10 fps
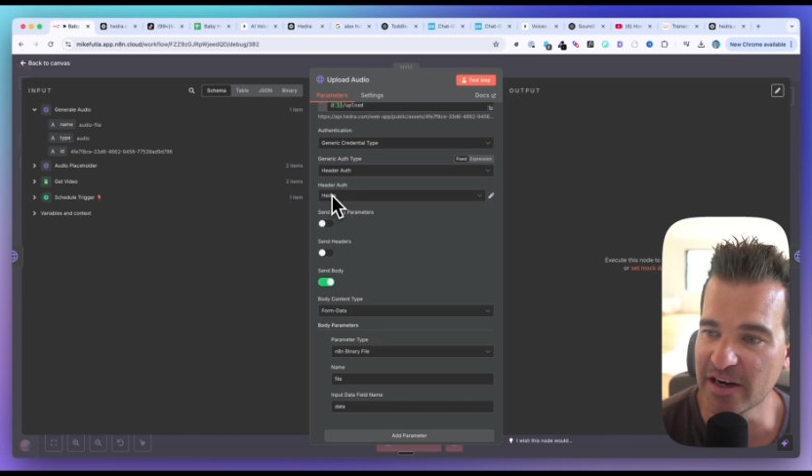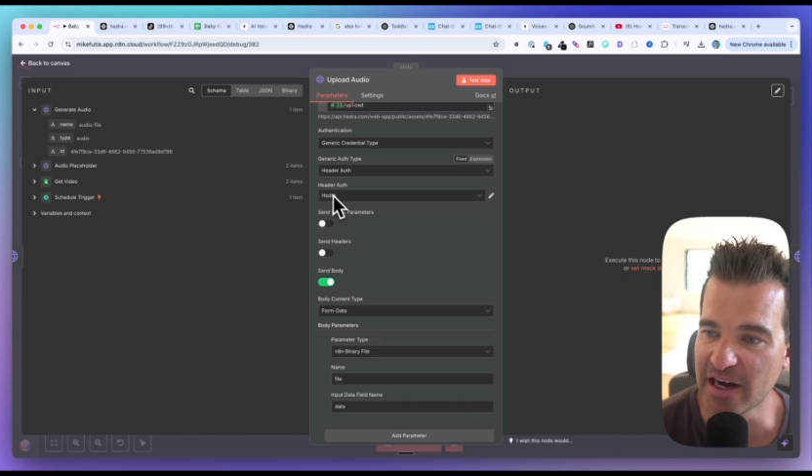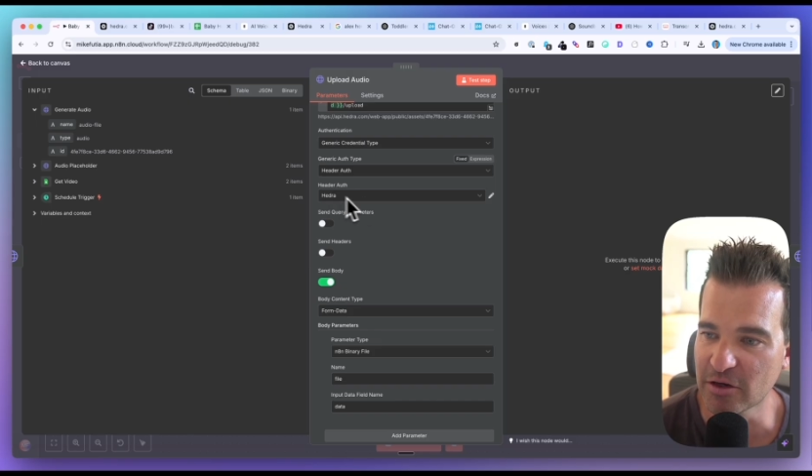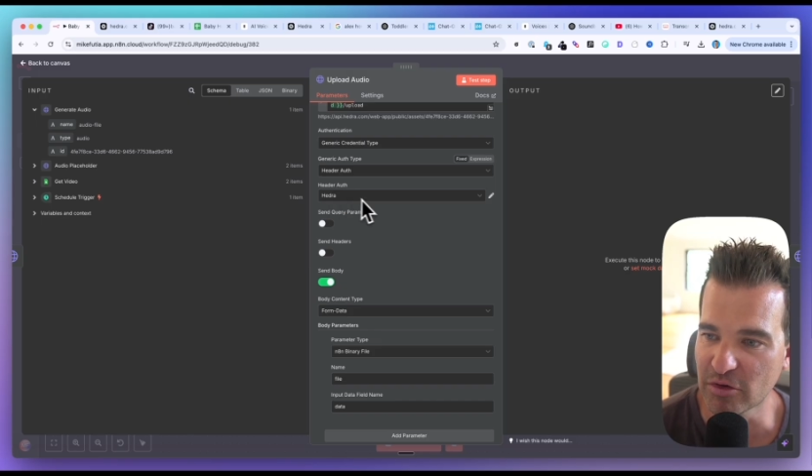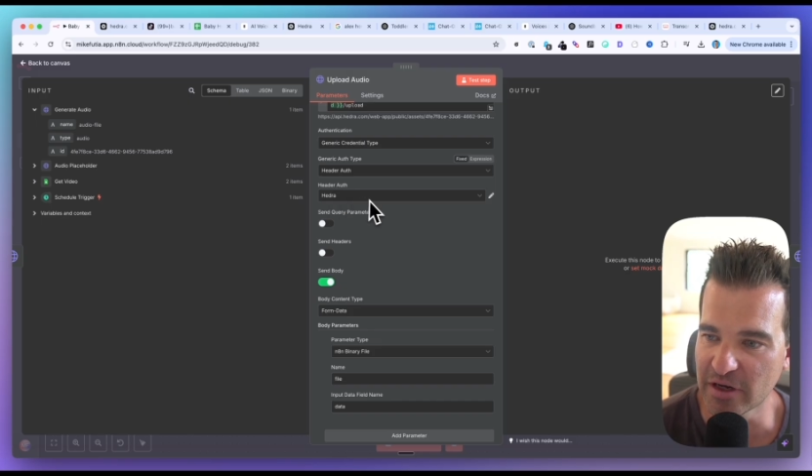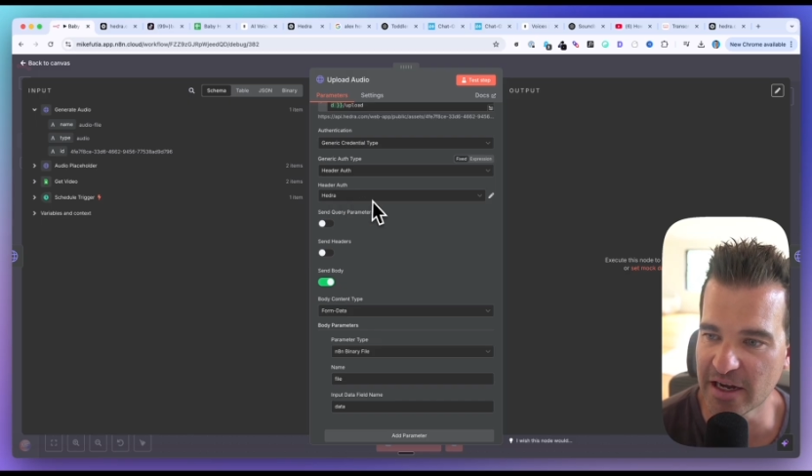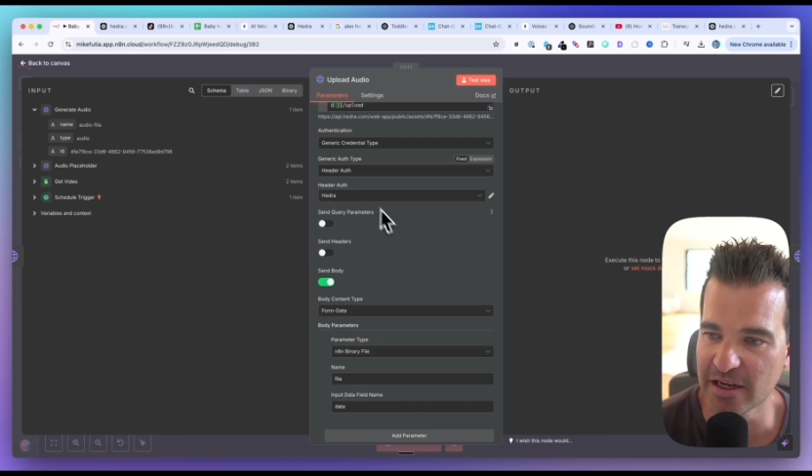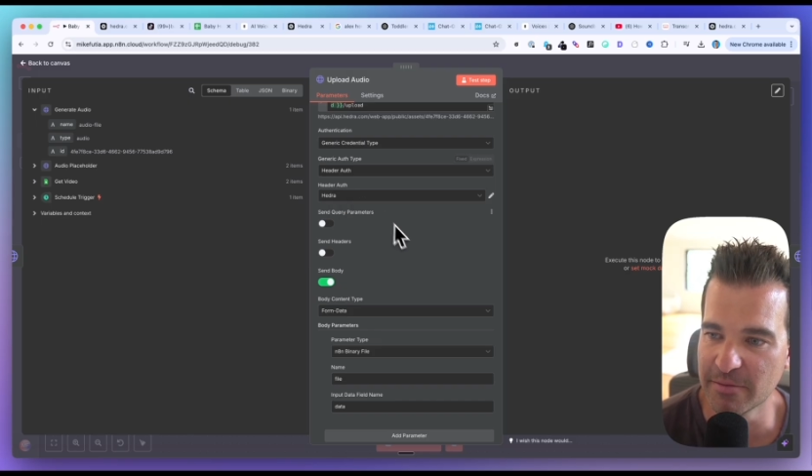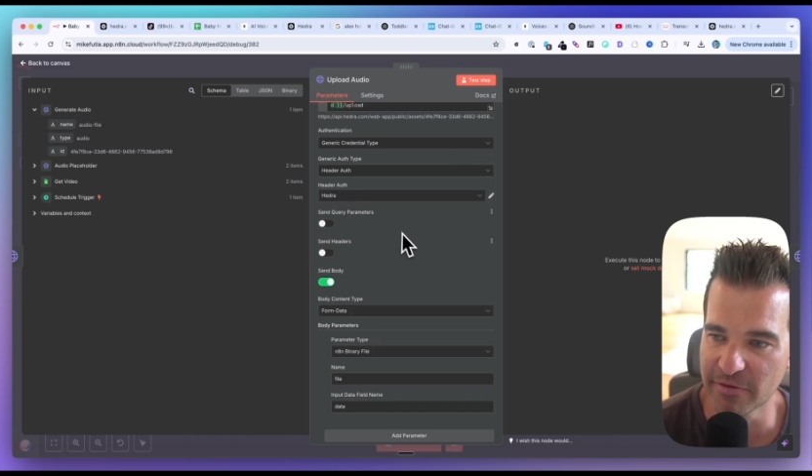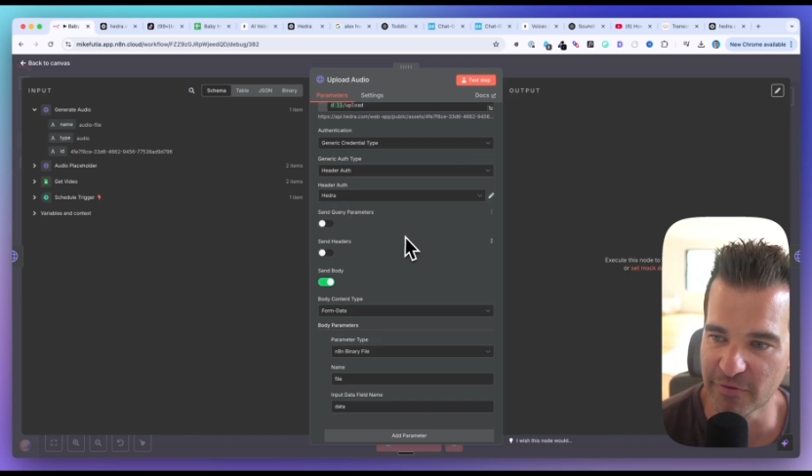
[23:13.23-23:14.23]
that I
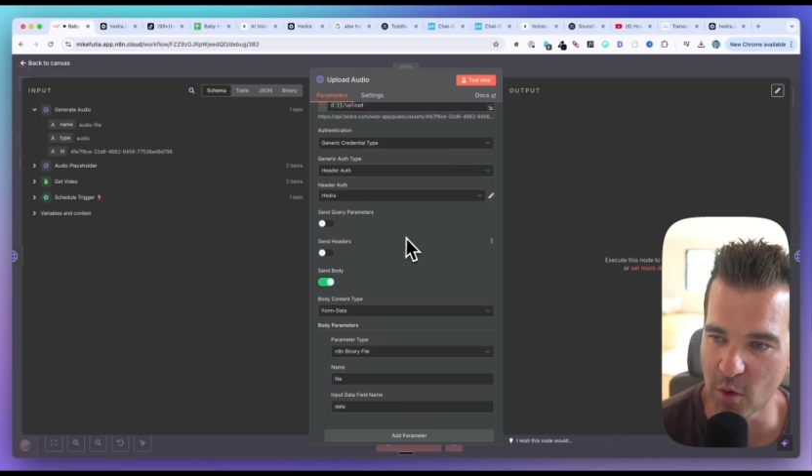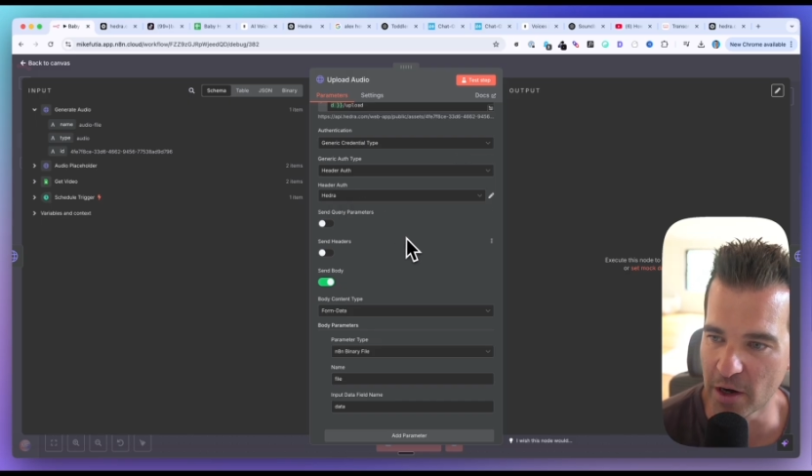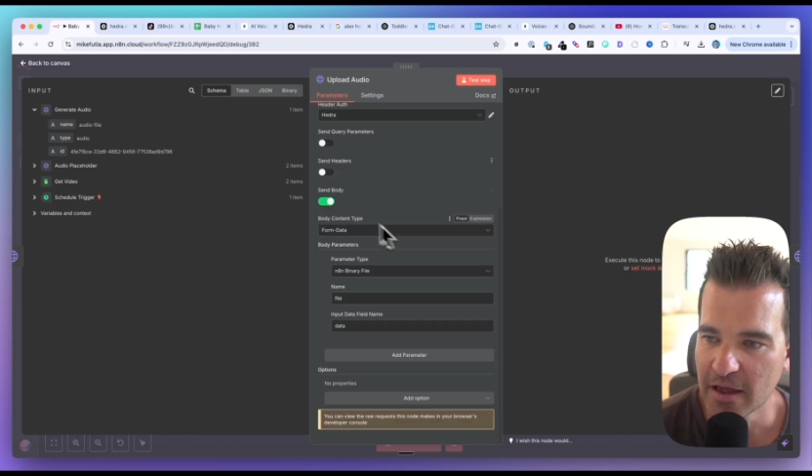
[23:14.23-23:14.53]
created before.